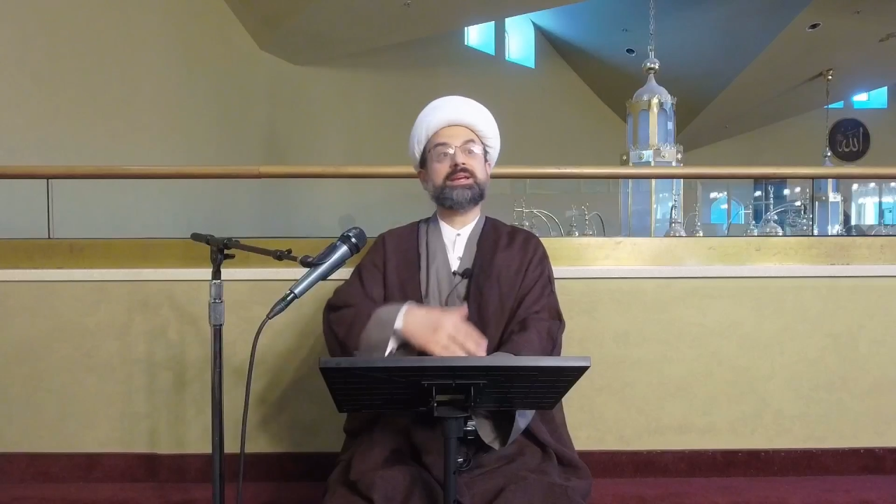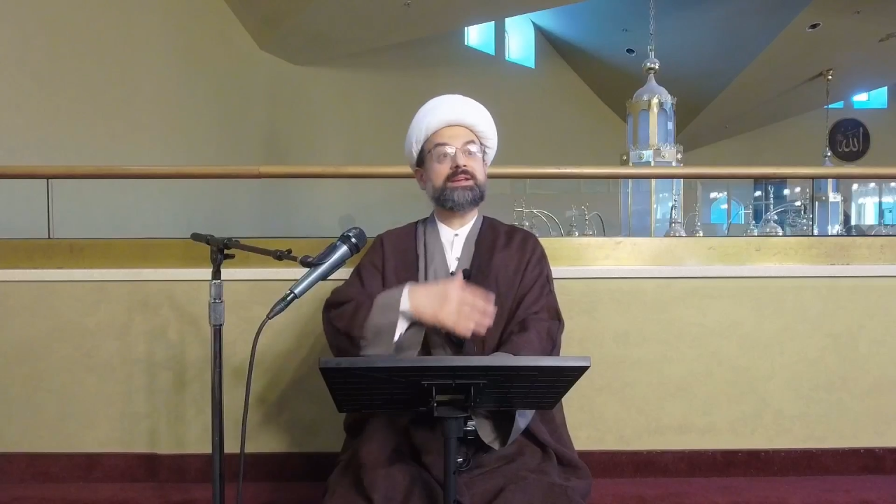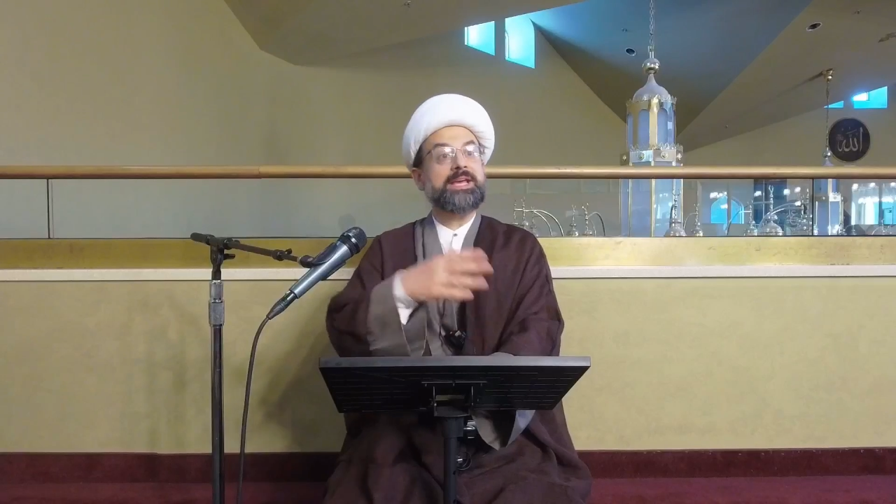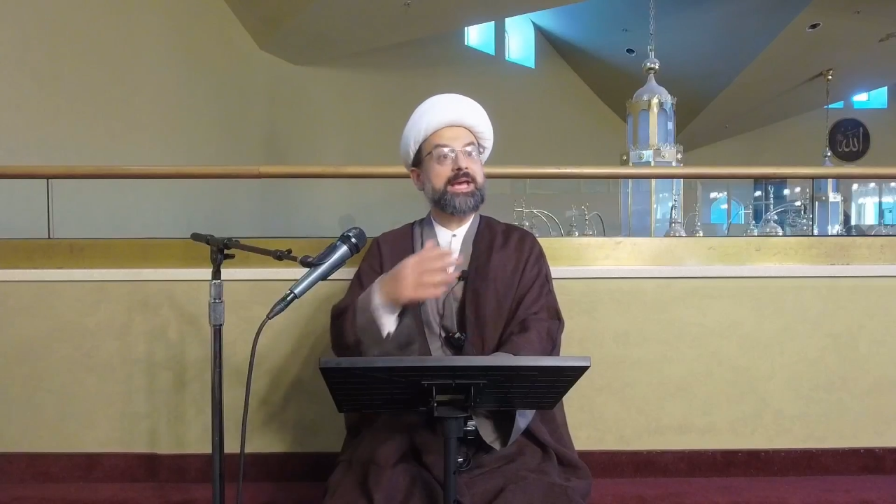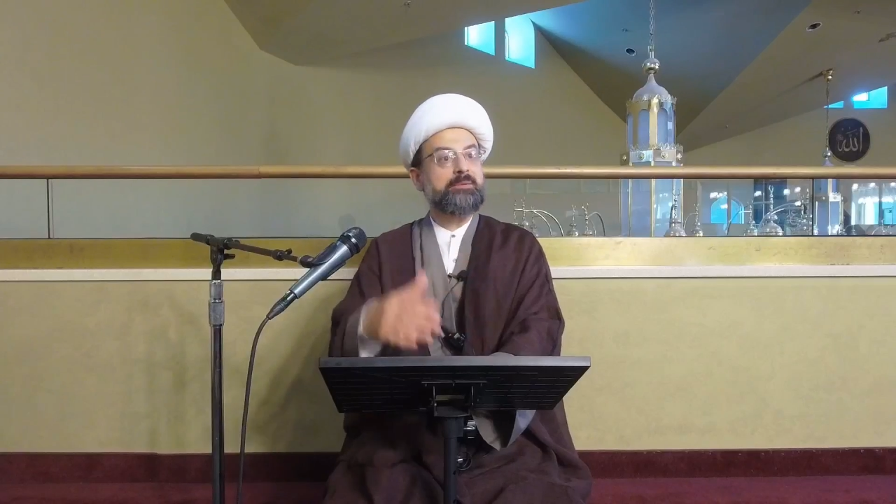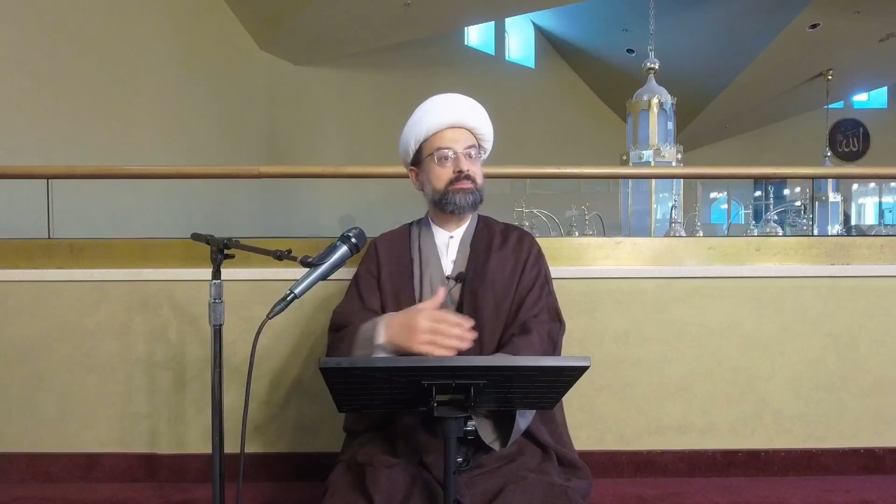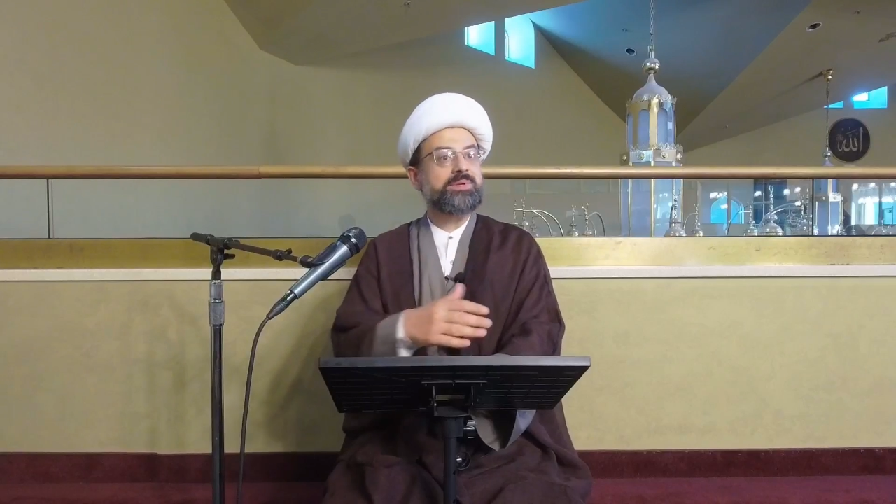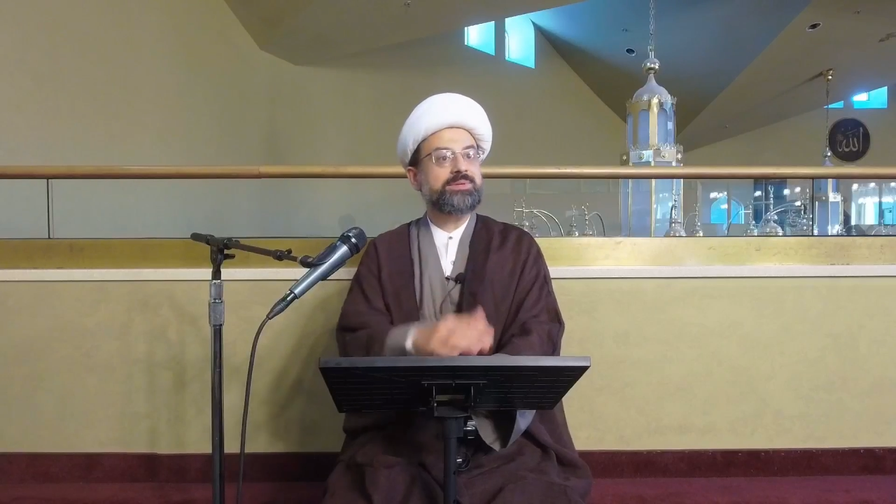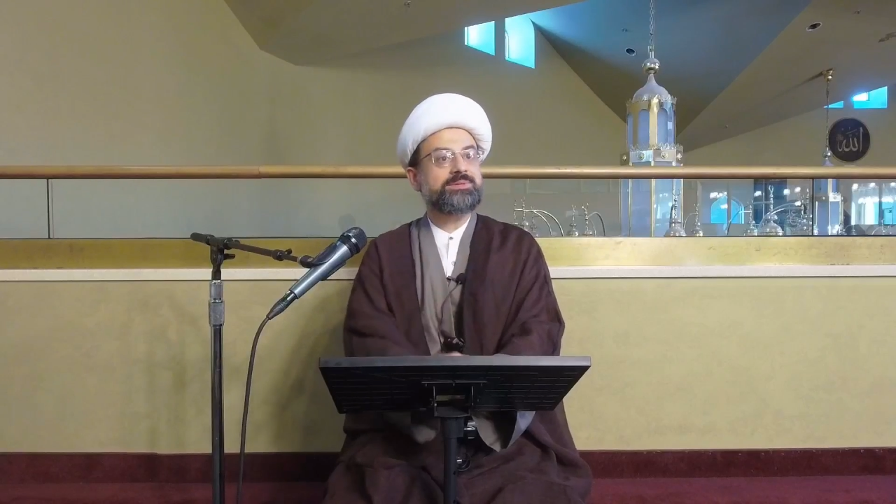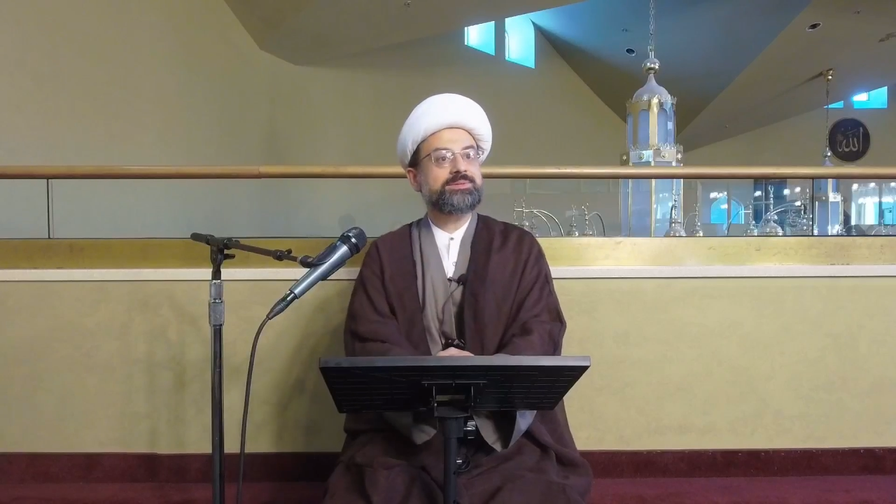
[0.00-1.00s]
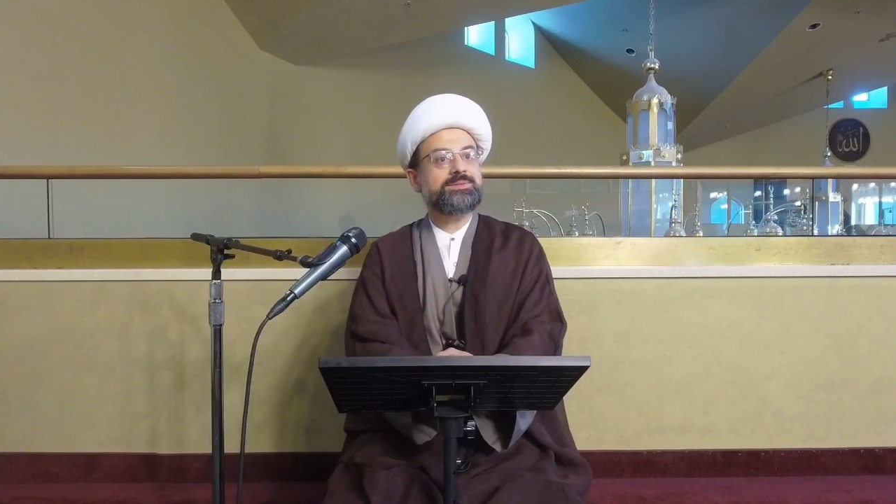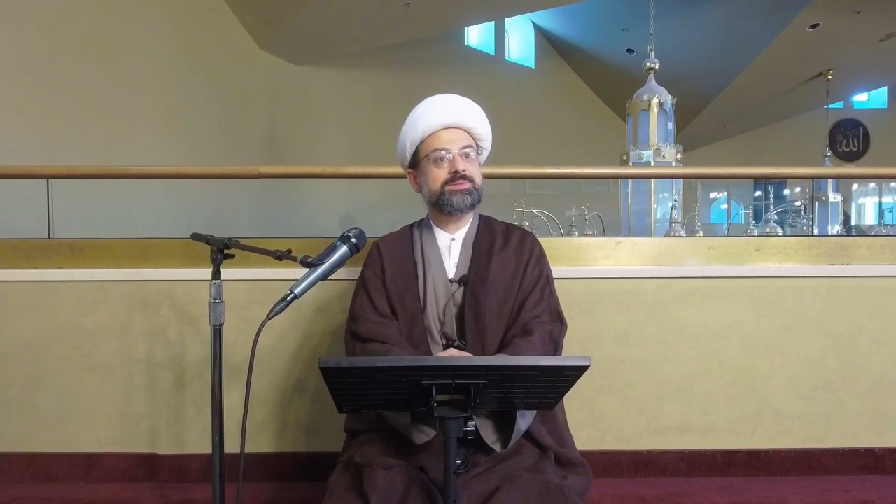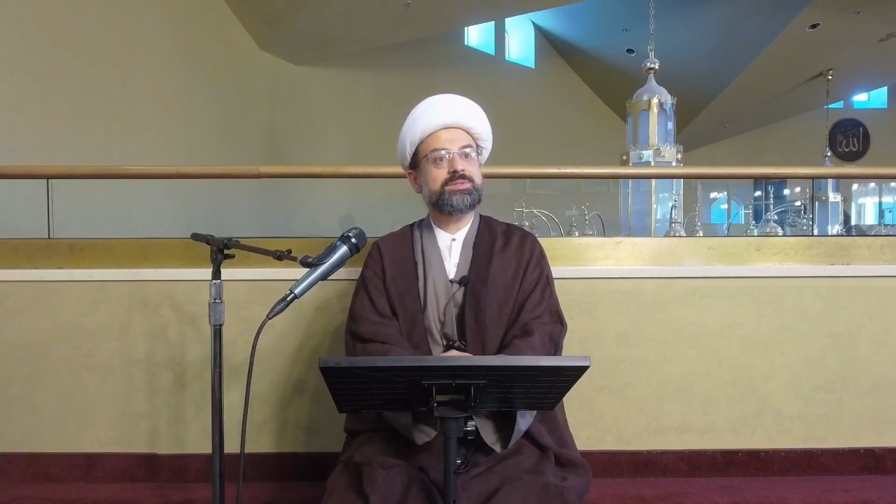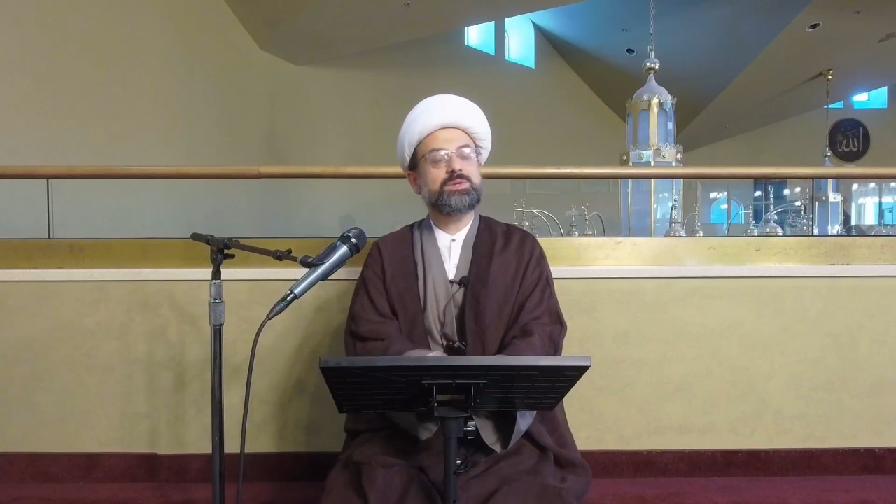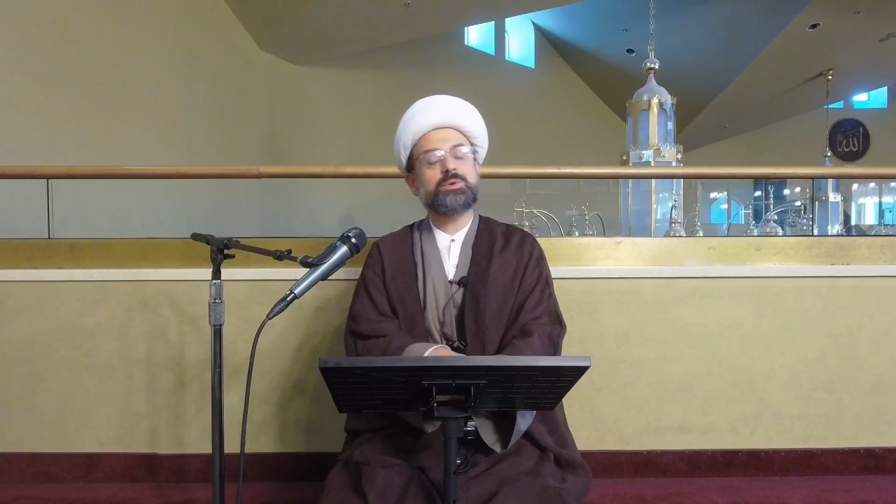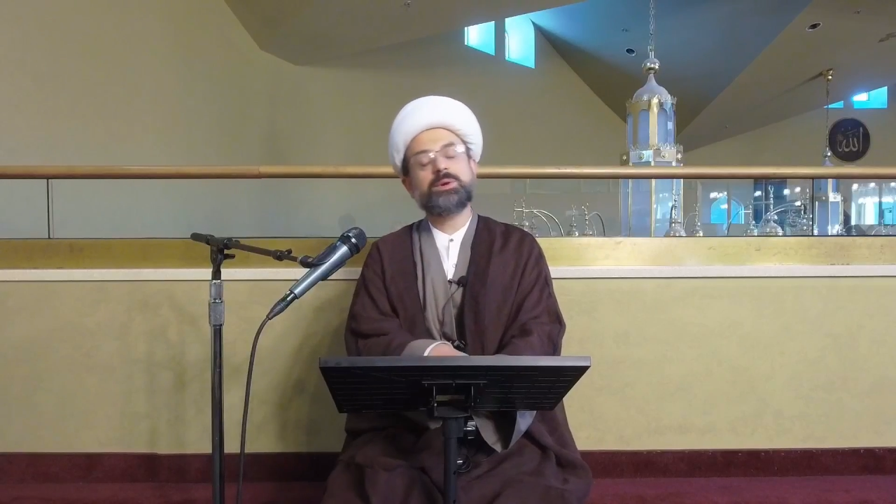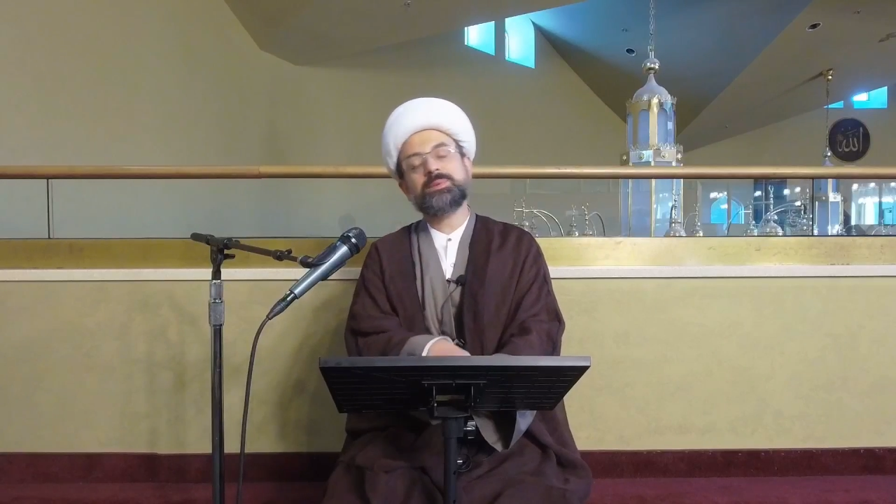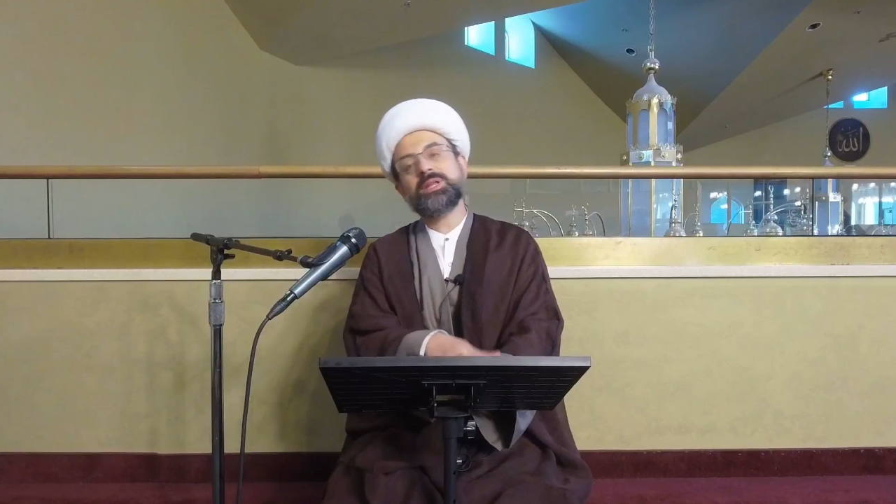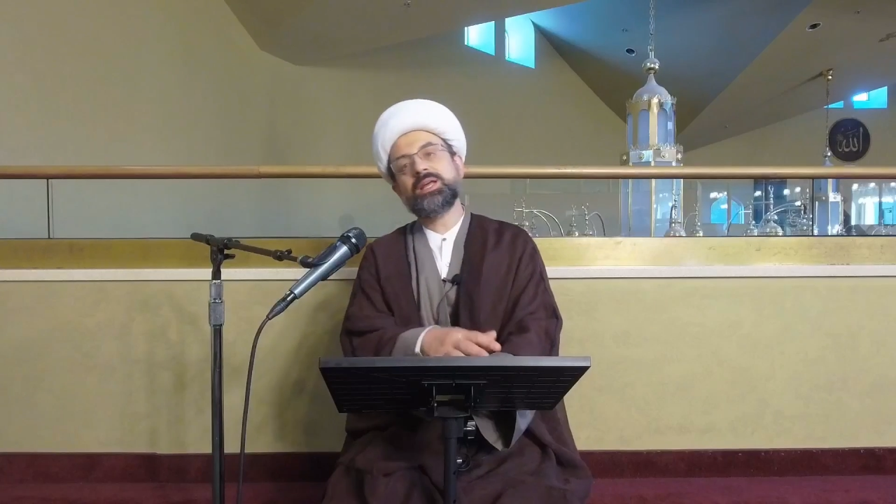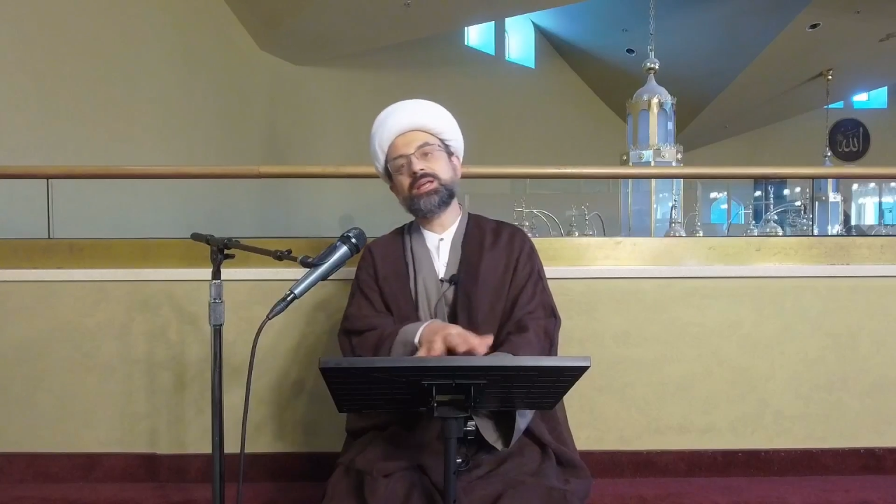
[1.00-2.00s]
recap. So I'm
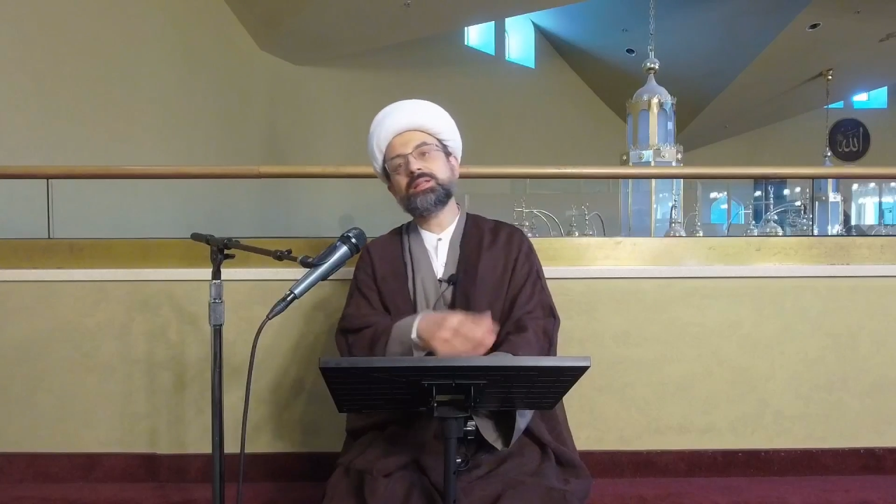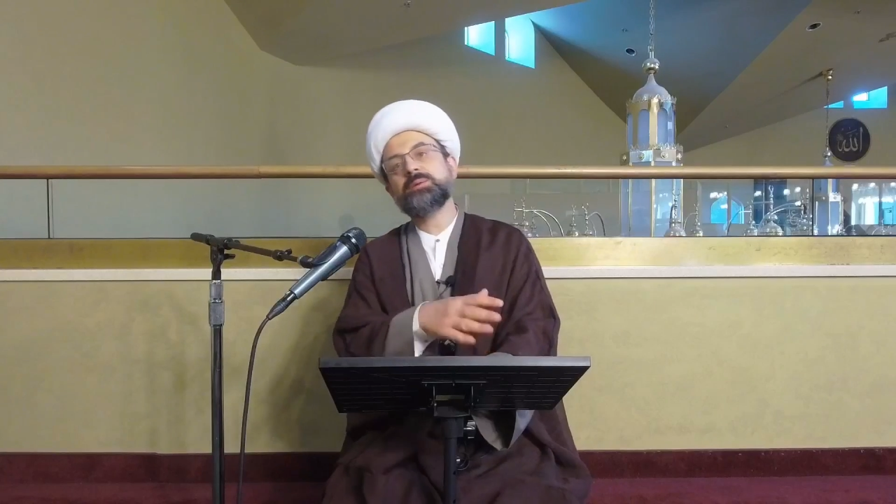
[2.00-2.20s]
gonna